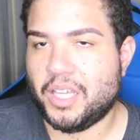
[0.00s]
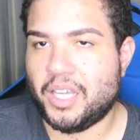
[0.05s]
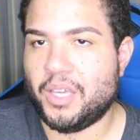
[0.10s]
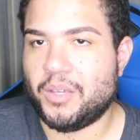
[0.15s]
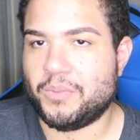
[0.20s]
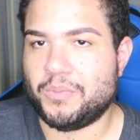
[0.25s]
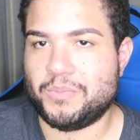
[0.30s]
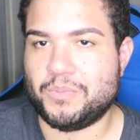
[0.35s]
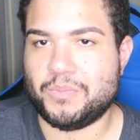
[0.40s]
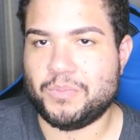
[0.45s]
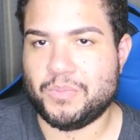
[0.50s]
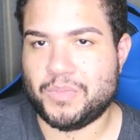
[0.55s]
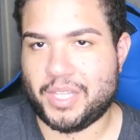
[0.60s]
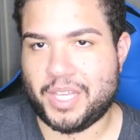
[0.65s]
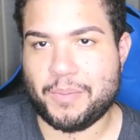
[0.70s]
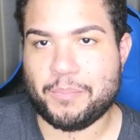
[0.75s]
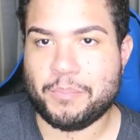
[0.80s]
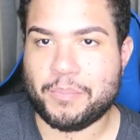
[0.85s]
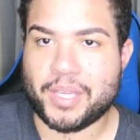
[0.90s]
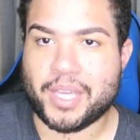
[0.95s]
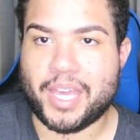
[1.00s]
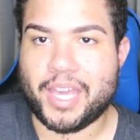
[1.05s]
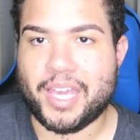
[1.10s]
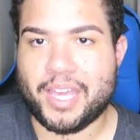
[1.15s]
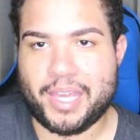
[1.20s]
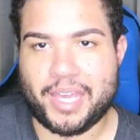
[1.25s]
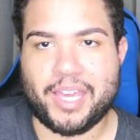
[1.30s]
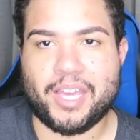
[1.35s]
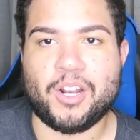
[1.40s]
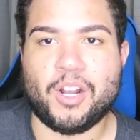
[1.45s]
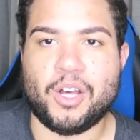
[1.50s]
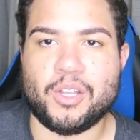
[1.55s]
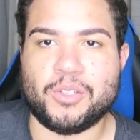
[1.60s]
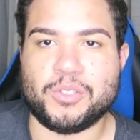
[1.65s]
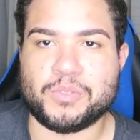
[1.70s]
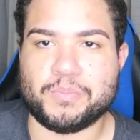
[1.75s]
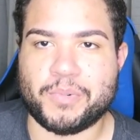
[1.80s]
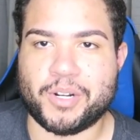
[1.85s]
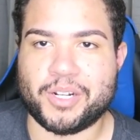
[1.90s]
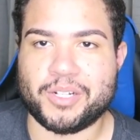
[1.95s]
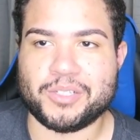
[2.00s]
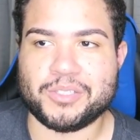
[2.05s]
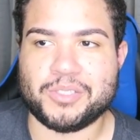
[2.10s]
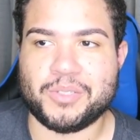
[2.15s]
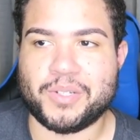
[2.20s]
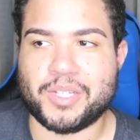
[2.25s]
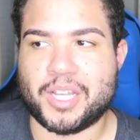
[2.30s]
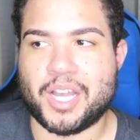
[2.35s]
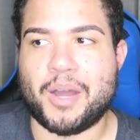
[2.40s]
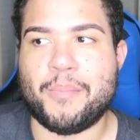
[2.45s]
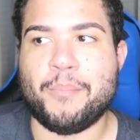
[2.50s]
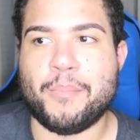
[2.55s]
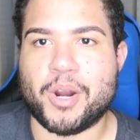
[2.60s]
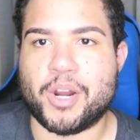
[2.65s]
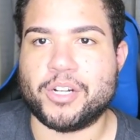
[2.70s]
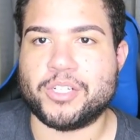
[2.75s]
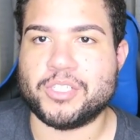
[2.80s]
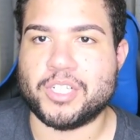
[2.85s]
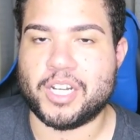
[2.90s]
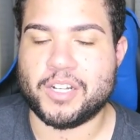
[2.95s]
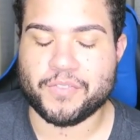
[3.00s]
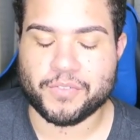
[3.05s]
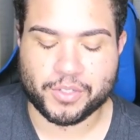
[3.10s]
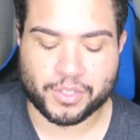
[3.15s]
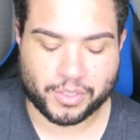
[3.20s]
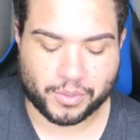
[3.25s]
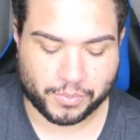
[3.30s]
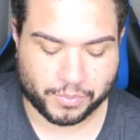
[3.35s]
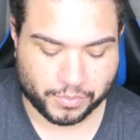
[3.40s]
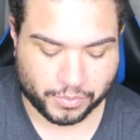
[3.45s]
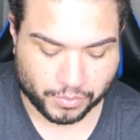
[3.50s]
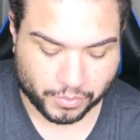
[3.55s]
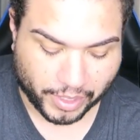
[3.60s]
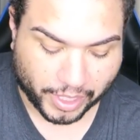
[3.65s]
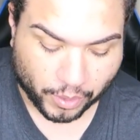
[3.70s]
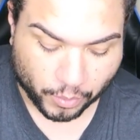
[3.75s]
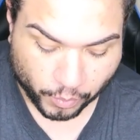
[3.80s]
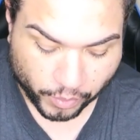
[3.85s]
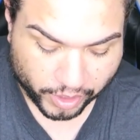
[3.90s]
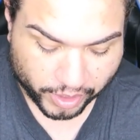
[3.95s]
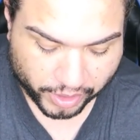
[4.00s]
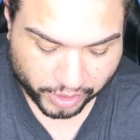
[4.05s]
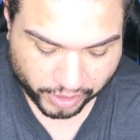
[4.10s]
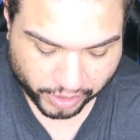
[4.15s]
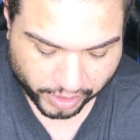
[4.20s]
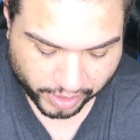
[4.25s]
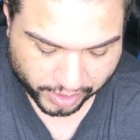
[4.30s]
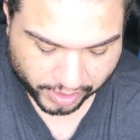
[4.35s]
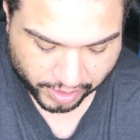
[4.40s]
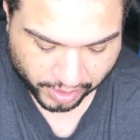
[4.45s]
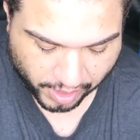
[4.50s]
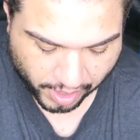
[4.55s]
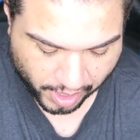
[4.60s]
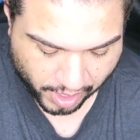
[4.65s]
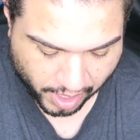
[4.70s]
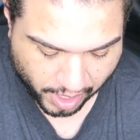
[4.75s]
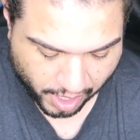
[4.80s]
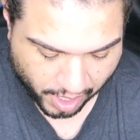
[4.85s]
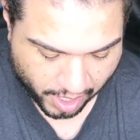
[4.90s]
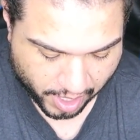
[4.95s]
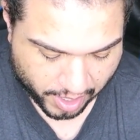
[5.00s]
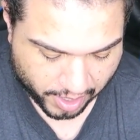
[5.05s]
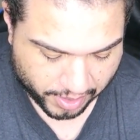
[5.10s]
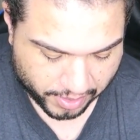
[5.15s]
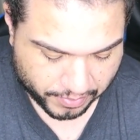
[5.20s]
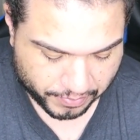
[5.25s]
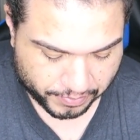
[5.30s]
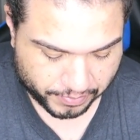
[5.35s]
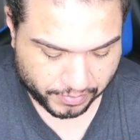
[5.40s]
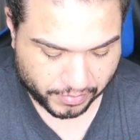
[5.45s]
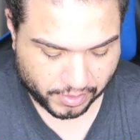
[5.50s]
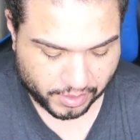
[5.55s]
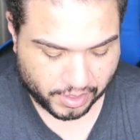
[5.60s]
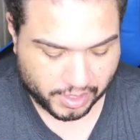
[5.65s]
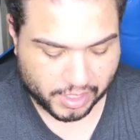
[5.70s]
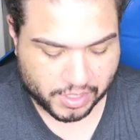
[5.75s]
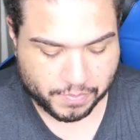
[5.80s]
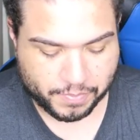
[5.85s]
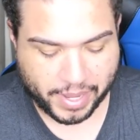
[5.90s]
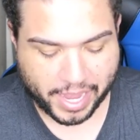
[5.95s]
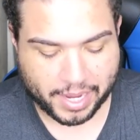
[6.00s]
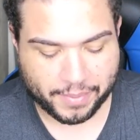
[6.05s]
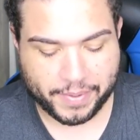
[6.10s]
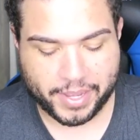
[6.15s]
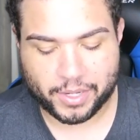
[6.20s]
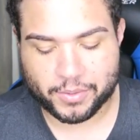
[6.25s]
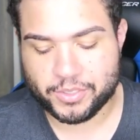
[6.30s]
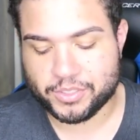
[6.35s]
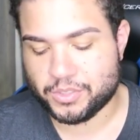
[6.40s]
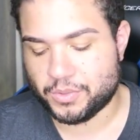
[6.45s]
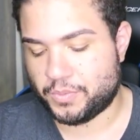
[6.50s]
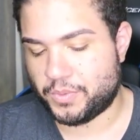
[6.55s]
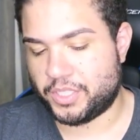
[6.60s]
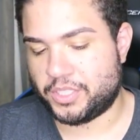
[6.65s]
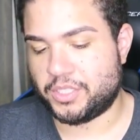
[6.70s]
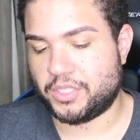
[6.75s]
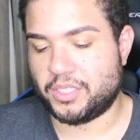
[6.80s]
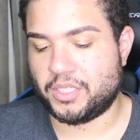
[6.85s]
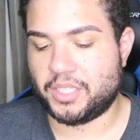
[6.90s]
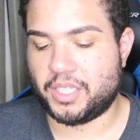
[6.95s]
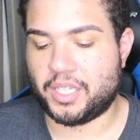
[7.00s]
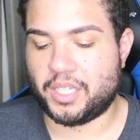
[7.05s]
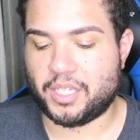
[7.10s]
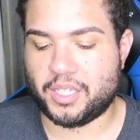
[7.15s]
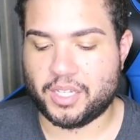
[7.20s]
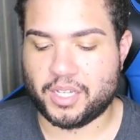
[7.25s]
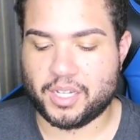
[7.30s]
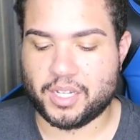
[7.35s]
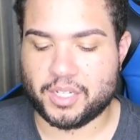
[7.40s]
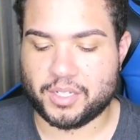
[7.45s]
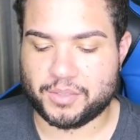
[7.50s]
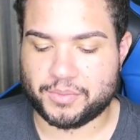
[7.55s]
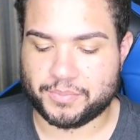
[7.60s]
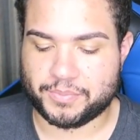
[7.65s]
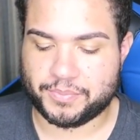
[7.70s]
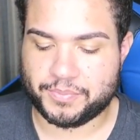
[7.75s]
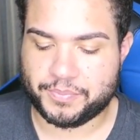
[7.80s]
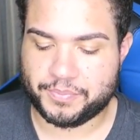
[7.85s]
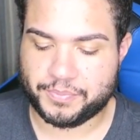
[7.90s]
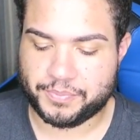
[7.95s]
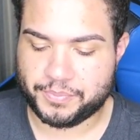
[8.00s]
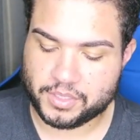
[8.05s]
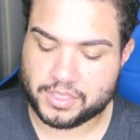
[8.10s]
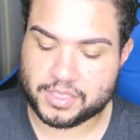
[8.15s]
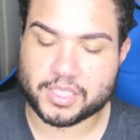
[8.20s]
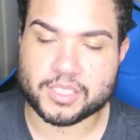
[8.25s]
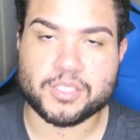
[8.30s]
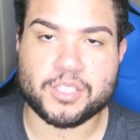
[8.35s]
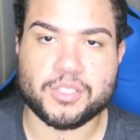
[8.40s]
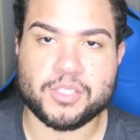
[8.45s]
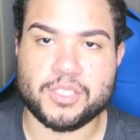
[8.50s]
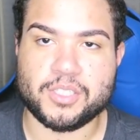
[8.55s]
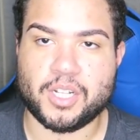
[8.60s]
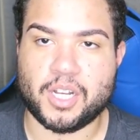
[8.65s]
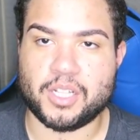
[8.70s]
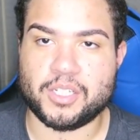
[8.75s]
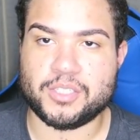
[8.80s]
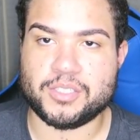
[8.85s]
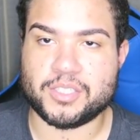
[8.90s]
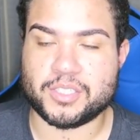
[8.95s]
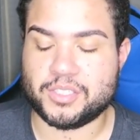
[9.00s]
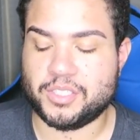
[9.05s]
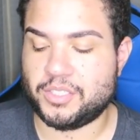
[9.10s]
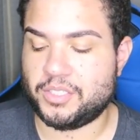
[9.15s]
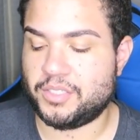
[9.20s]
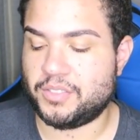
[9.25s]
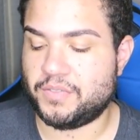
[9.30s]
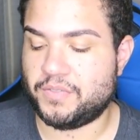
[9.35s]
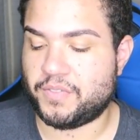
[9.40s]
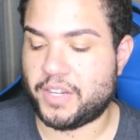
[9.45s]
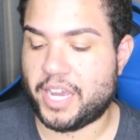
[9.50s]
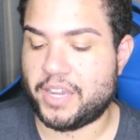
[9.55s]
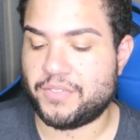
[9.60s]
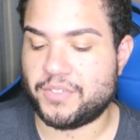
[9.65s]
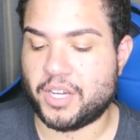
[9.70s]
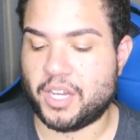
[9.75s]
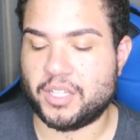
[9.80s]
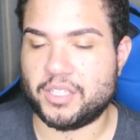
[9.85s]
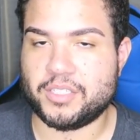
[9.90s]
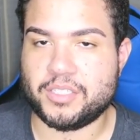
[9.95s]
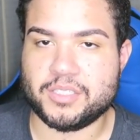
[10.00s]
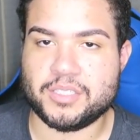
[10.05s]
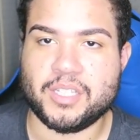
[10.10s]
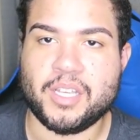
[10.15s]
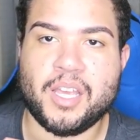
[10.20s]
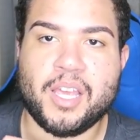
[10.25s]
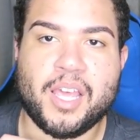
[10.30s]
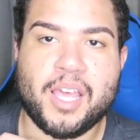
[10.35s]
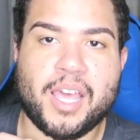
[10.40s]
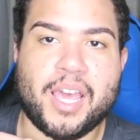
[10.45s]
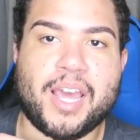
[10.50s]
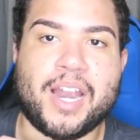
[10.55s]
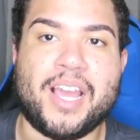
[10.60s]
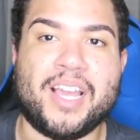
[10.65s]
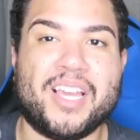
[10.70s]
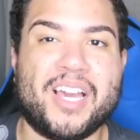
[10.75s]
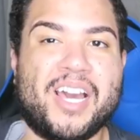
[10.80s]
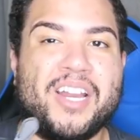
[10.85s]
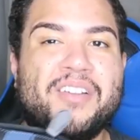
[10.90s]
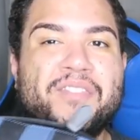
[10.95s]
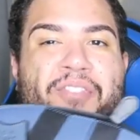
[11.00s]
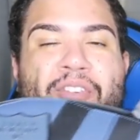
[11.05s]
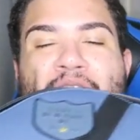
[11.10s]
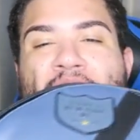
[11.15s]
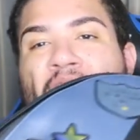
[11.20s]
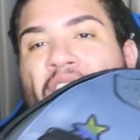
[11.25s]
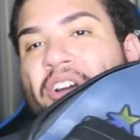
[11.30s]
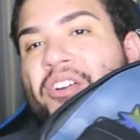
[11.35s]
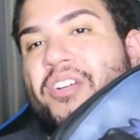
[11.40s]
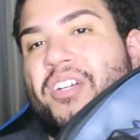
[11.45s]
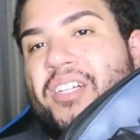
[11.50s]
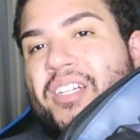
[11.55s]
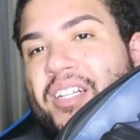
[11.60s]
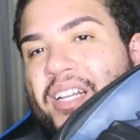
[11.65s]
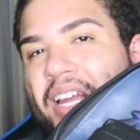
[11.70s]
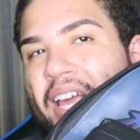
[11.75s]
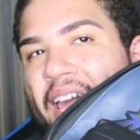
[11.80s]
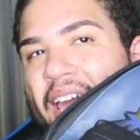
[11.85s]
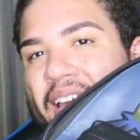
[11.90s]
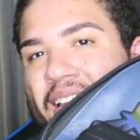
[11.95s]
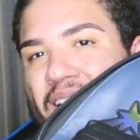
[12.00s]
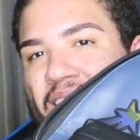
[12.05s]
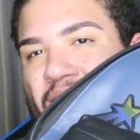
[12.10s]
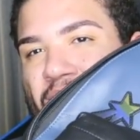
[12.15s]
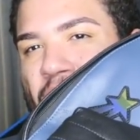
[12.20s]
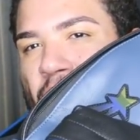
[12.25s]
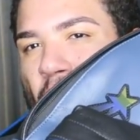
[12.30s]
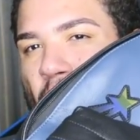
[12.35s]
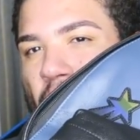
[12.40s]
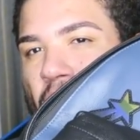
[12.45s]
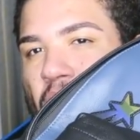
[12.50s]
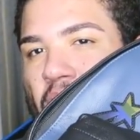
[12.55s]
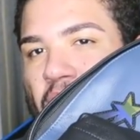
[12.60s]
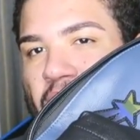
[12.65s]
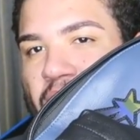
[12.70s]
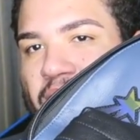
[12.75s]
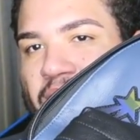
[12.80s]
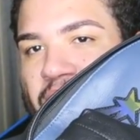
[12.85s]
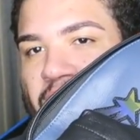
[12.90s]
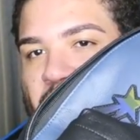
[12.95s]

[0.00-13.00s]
it hit, me, it hit all those marks, so it got marked off really like really good. Um, this backpack was originally um, six hundred dollars, six hundred five dollars, and I got it for one hundred eighty-four dollars.